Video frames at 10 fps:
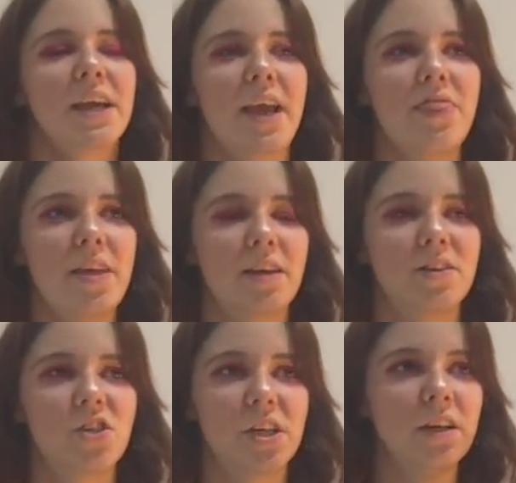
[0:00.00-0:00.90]
And
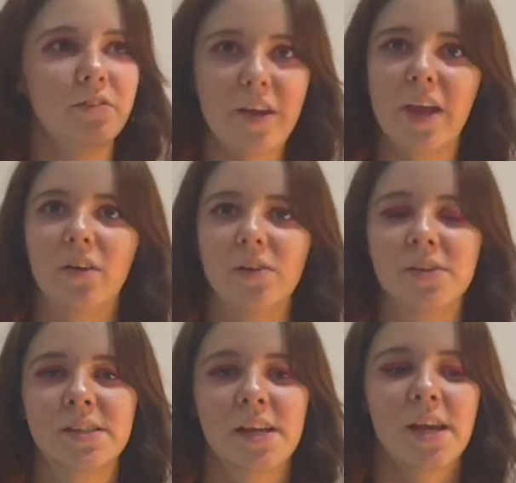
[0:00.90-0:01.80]
then she
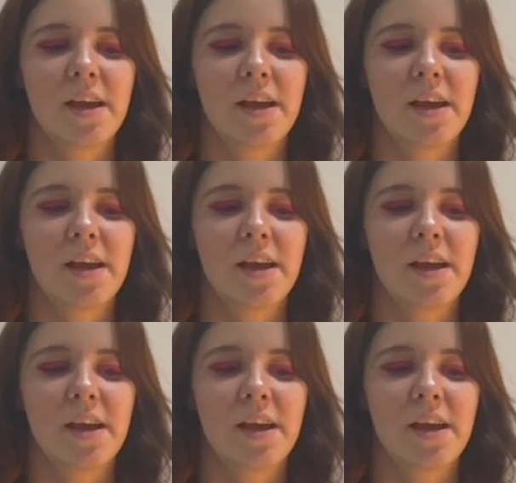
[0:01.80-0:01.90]
fails